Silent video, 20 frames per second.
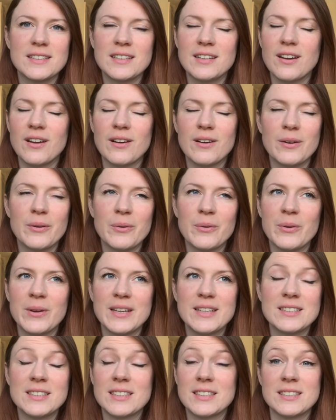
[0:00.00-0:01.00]
you know
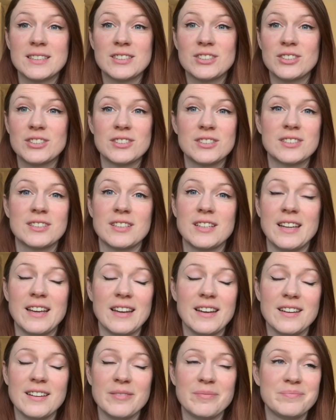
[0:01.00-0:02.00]
it's, it's just
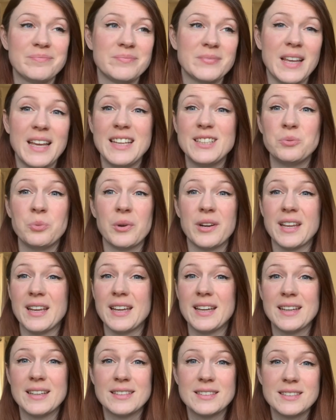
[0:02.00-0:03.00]
yeah it is what
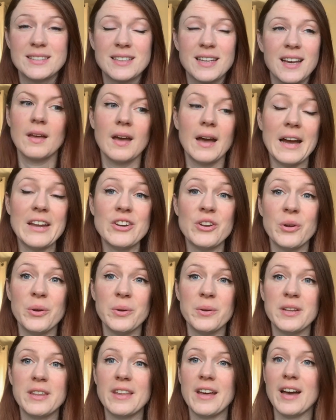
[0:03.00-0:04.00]
it is and not
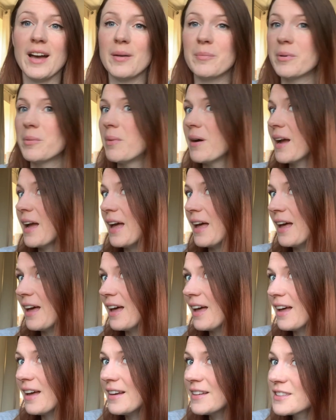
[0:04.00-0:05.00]
only that but my
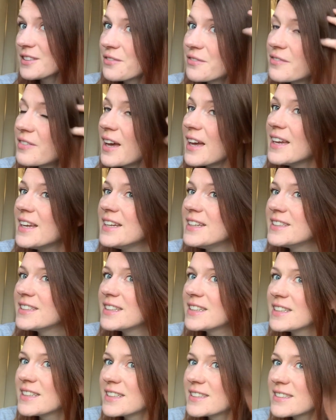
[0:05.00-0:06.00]
hair has
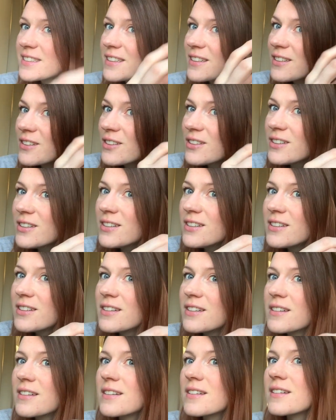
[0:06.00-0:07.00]
faded
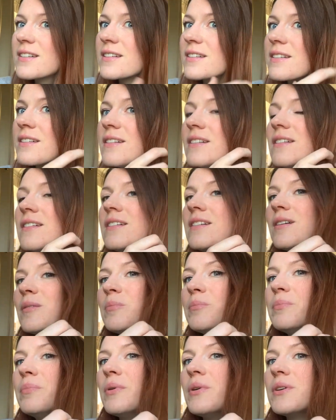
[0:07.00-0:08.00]
look oh i'm
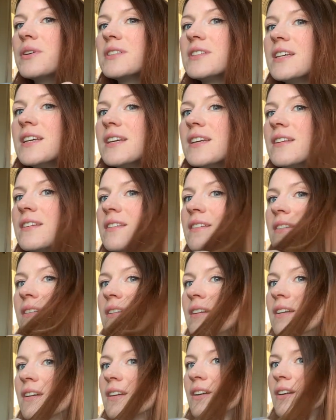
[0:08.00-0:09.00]
booked in
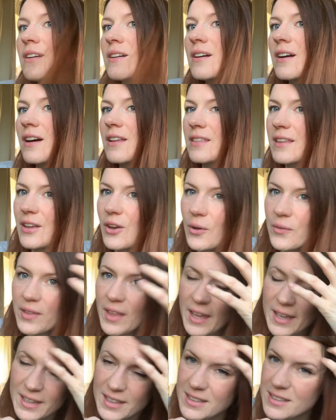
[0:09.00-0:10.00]
i think on the
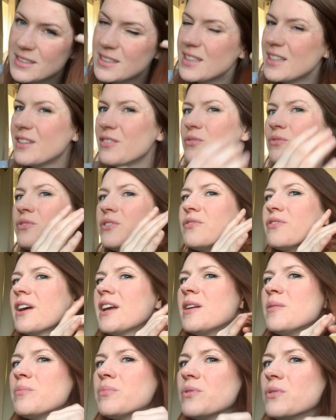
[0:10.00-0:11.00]
18th of
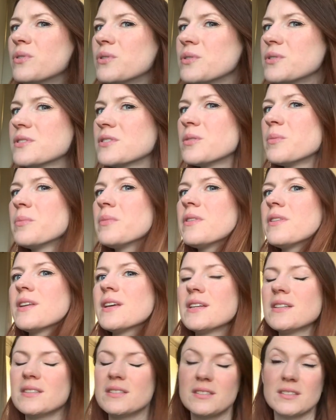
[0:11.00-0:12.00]
april or
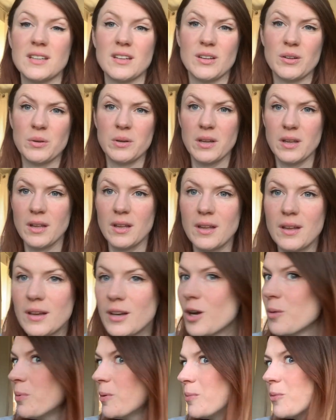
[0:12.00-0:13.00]
something so a
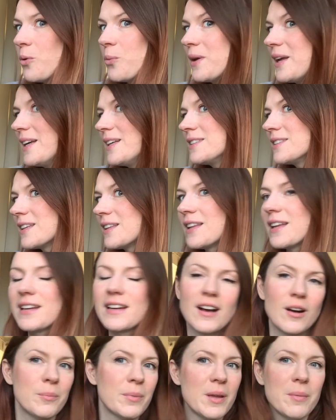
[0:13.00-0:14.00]
couple more weeks and then
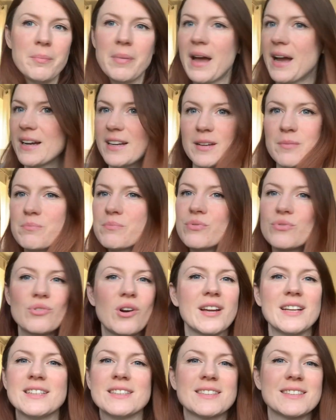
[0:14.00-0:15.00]
i'll be back and
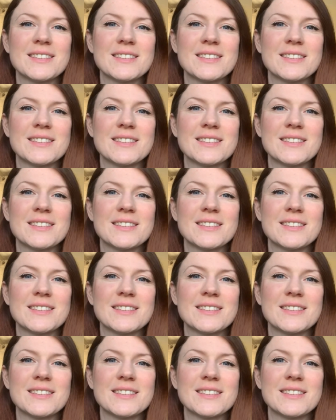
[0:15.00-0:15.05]
bright